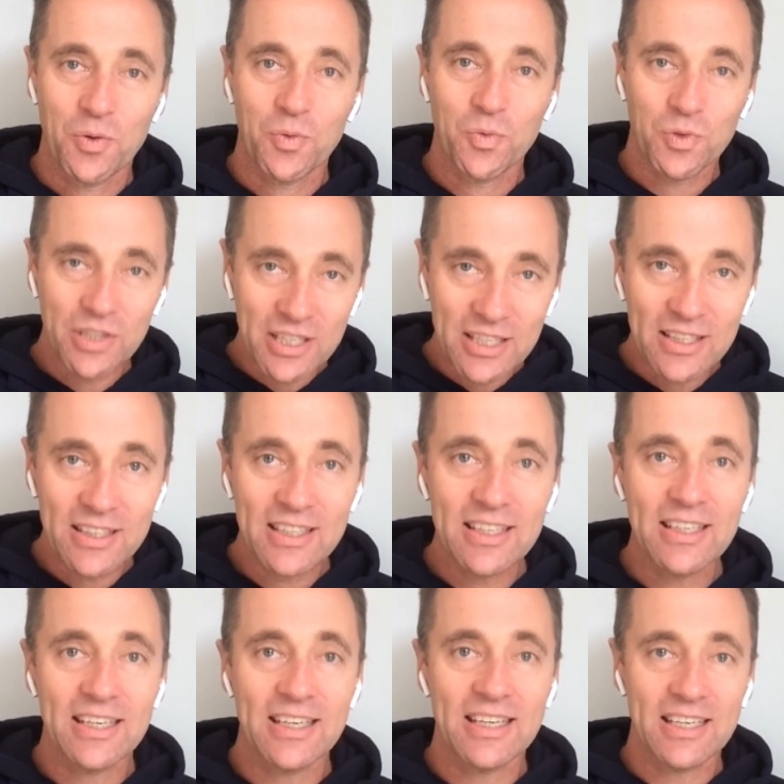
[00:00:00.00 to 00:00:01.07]

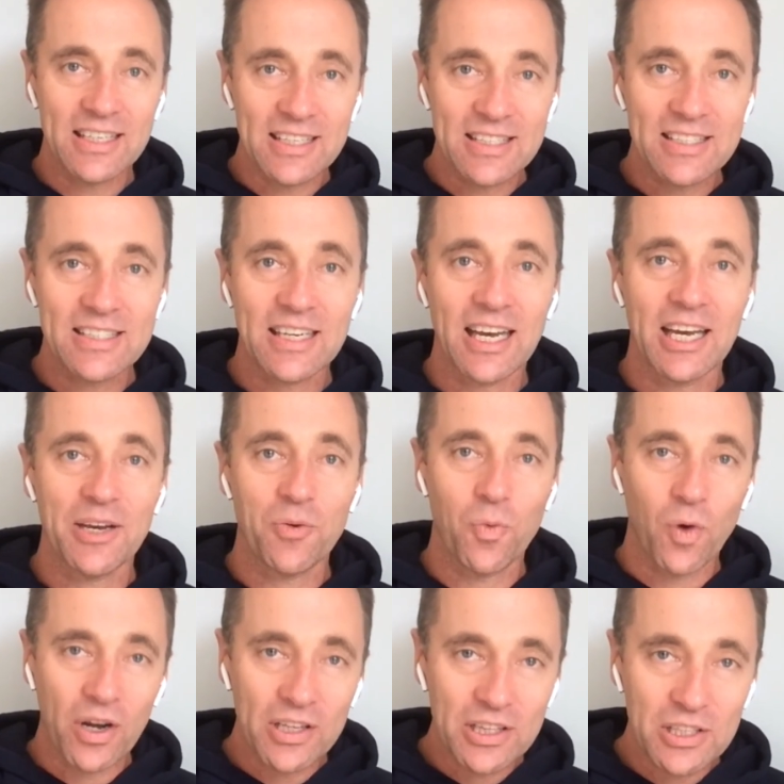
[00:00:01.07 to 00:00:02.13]
really is a
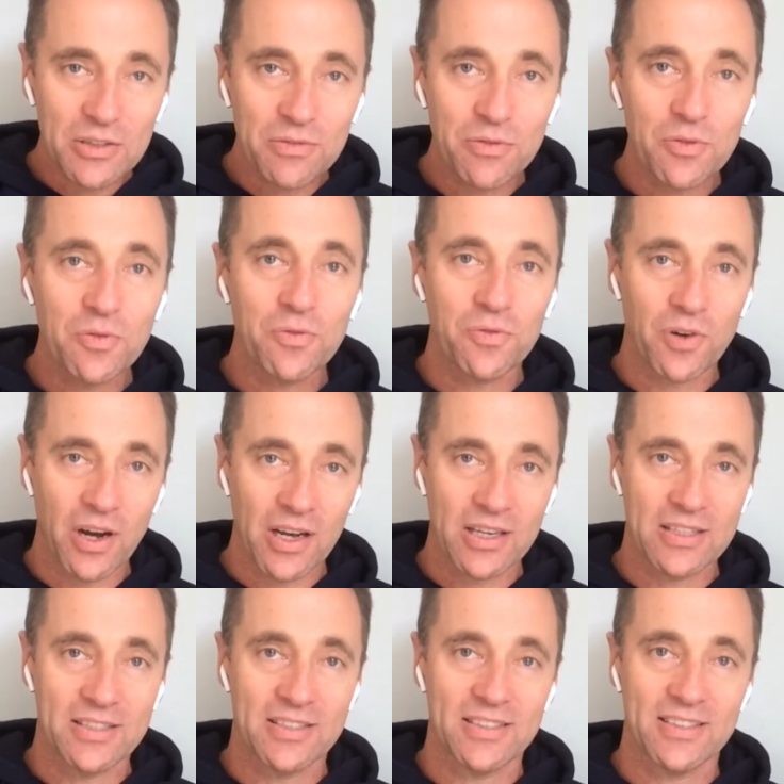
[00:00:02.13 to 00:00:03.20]
wonderful
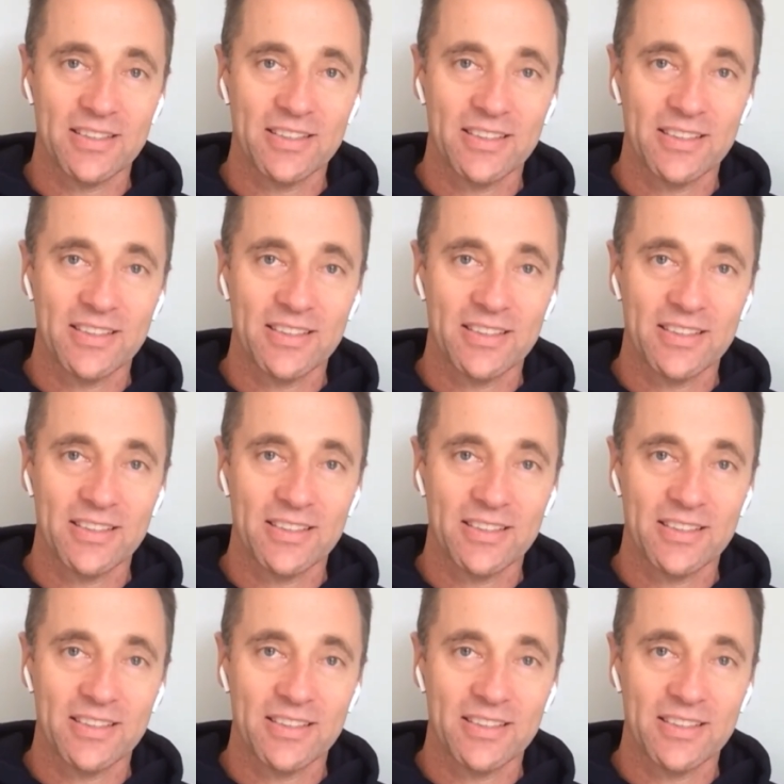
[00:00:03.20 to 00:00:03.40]
phrase